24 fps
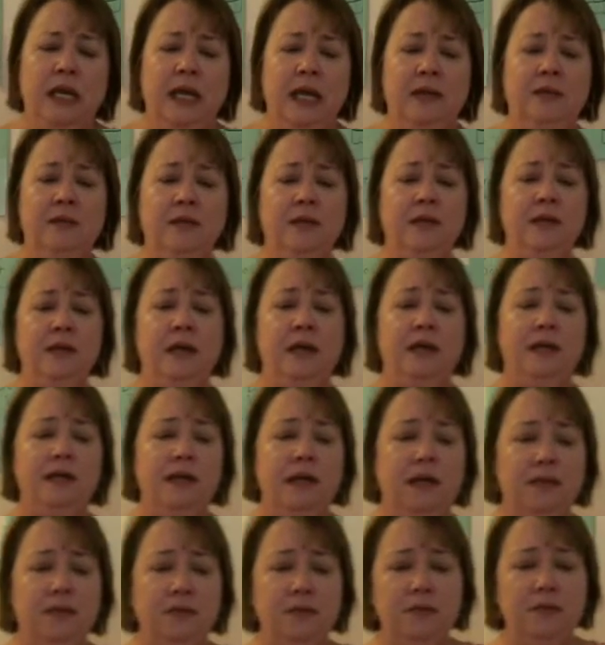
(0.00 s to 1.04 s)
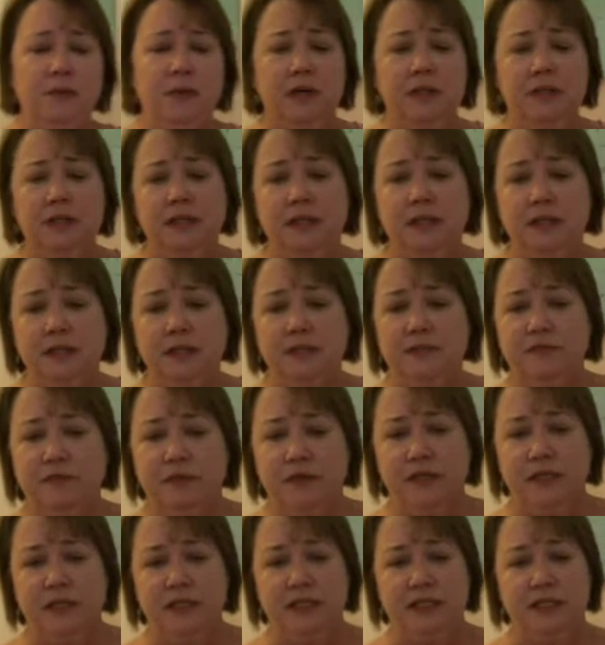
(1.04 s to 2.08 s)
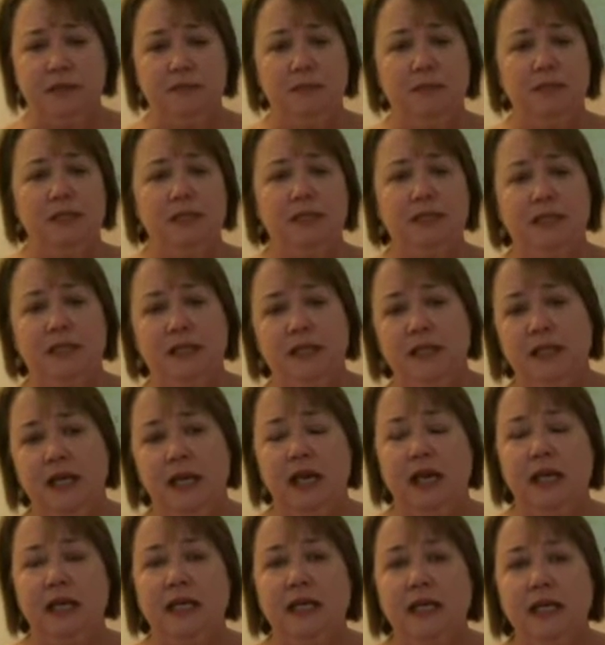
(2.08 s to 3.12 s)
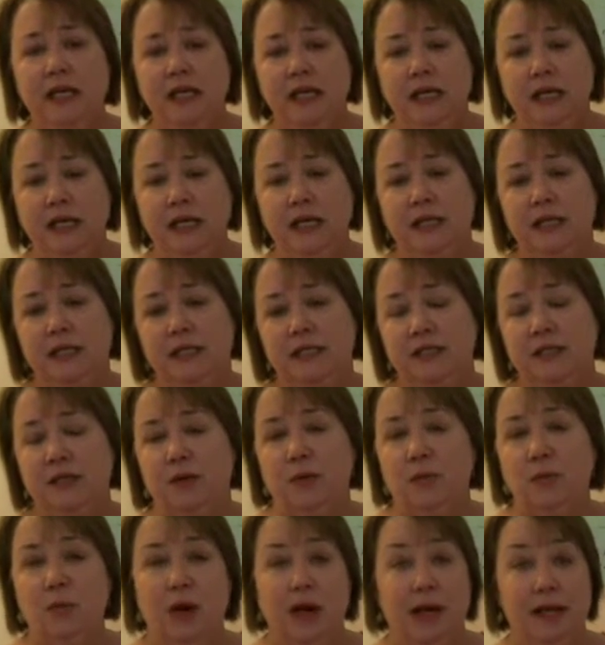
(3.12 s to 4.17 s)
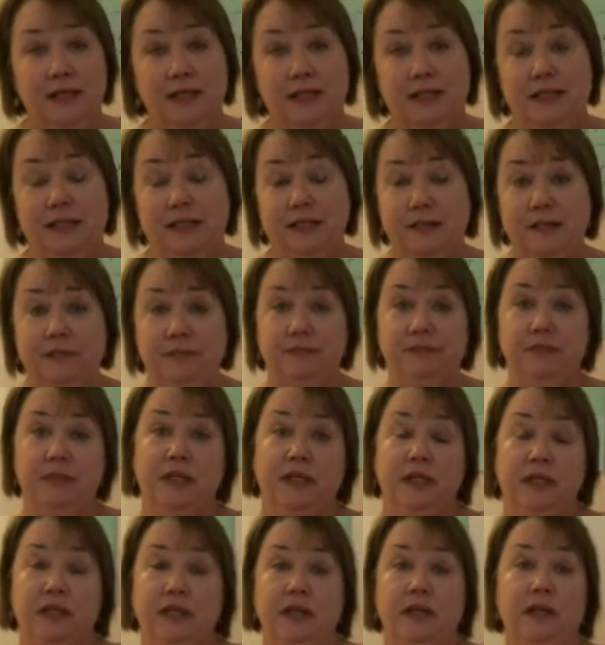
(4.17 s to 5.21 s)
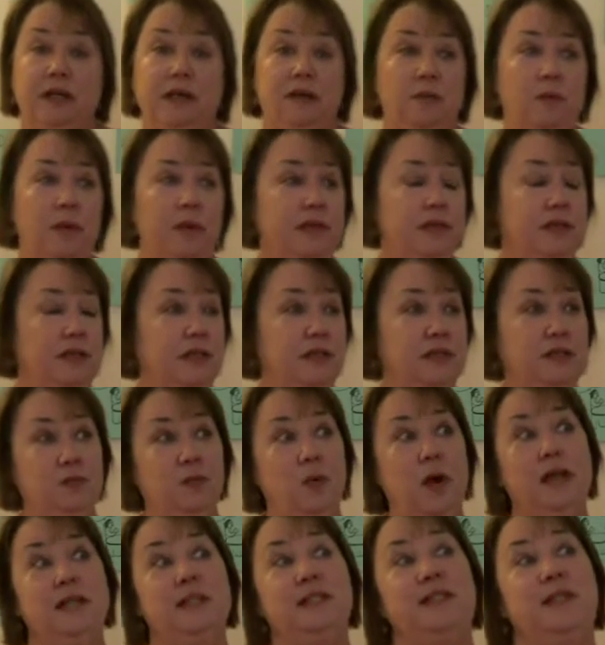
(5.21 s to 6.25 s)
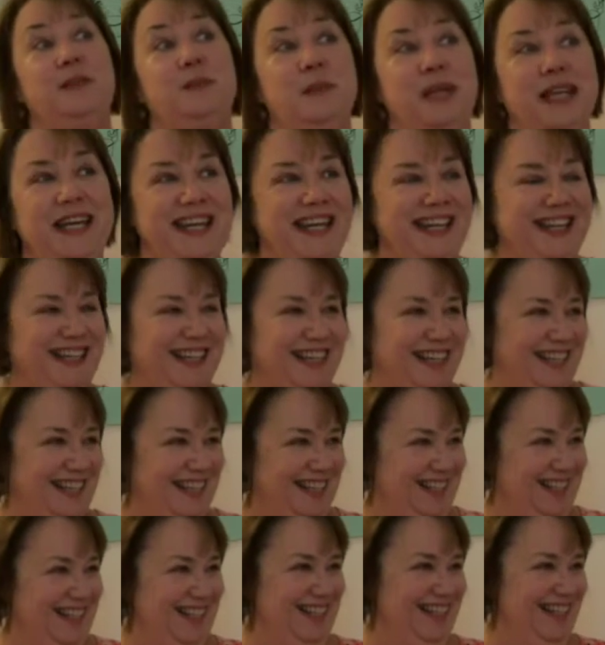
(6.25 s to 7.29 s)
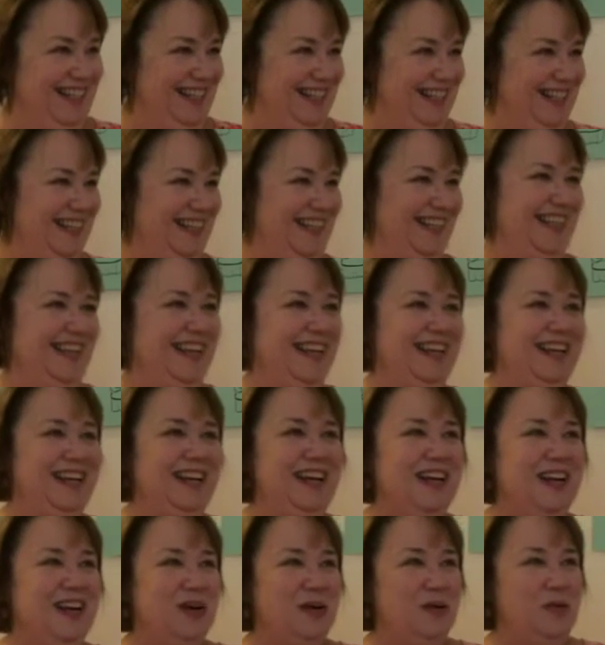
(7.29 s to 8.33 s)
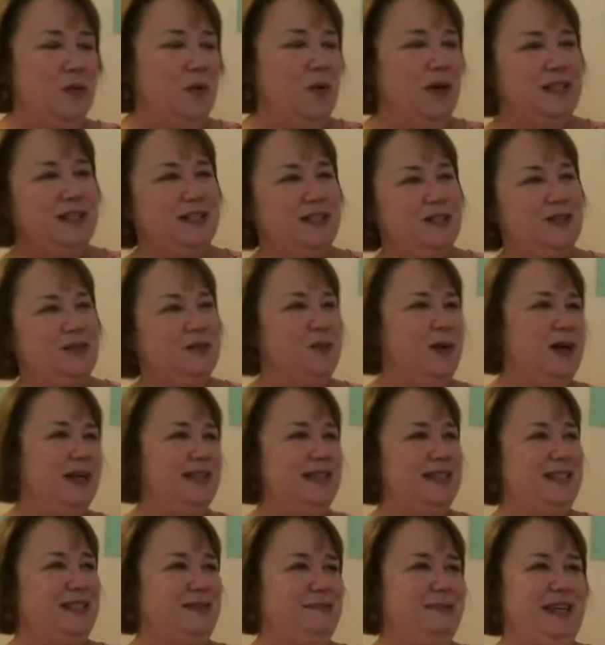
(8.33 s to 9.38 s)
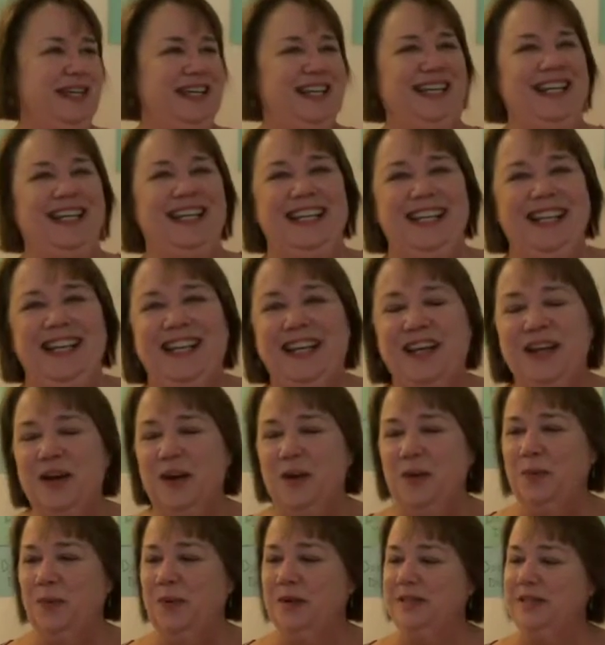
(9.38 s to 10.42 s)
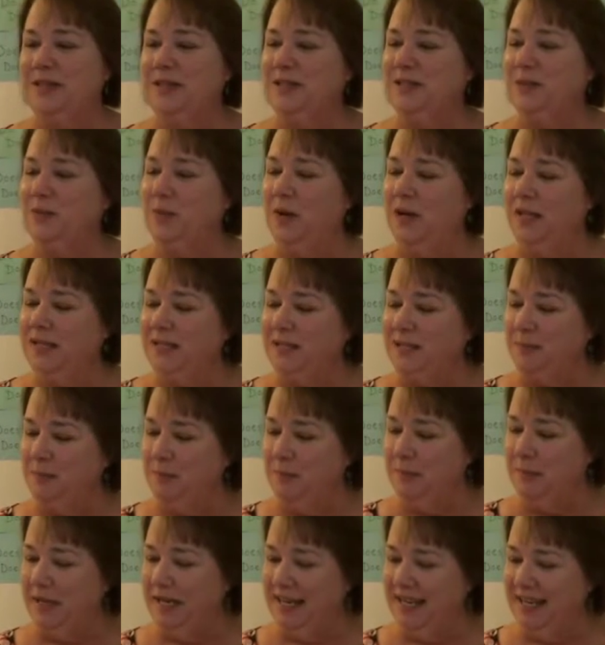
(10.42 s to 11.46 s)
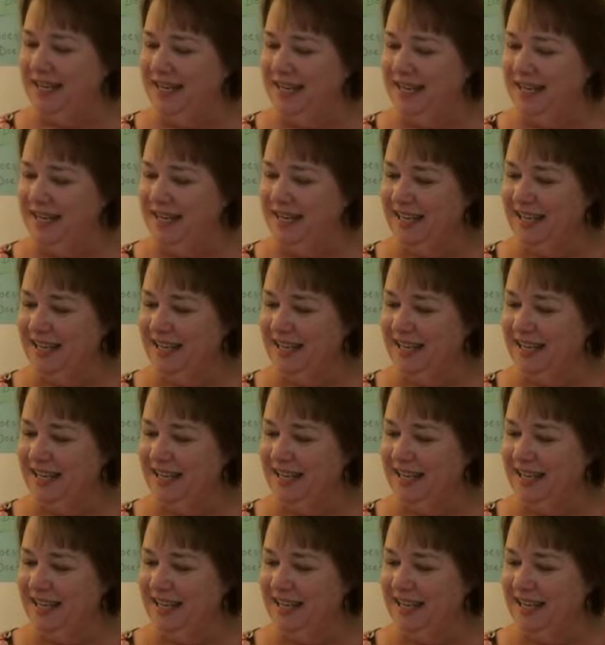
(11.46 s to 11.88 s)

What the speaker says: And then another one that is very similar to that is what's. What does what's mean? What's mean? What does what's mean?